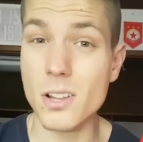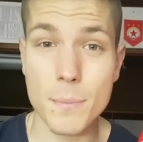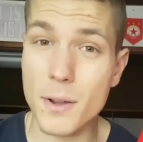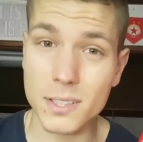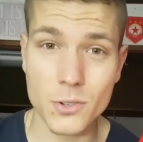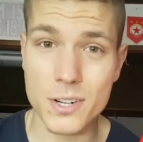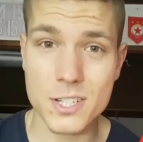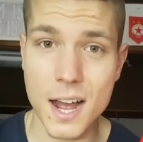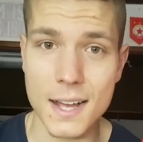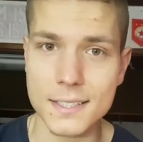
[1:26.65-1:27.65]
all about the
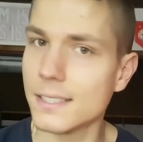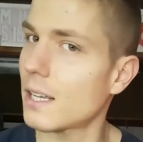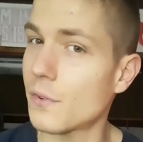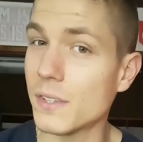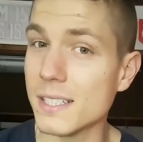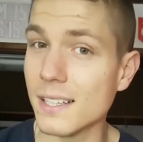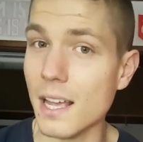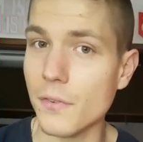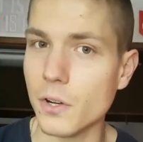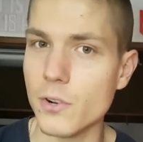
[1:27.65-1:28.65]
crunch, guys. If it doesn't
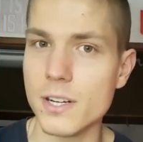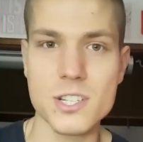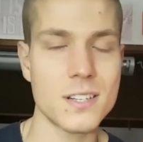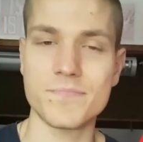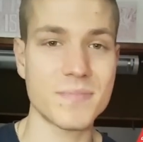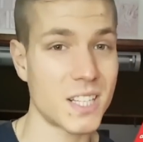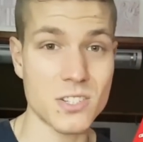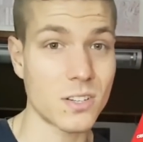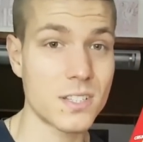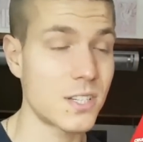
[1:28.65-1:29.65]
have a crunch, it's not